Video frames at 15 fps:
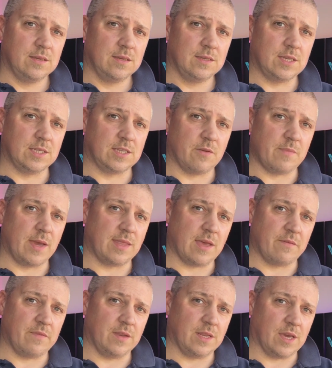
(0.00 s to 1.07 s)
Since I made
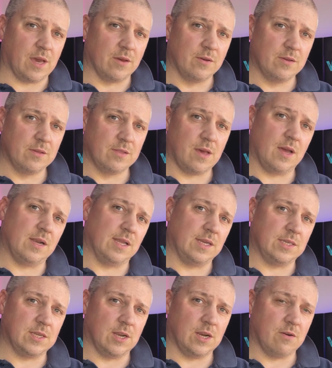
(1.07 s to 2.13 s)
that video that I
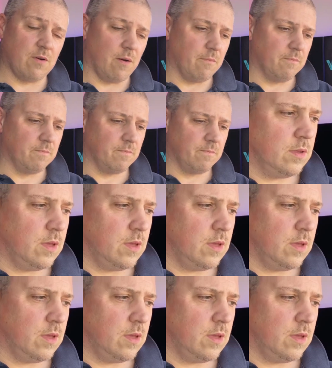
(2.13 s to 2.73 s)
linked earlier on,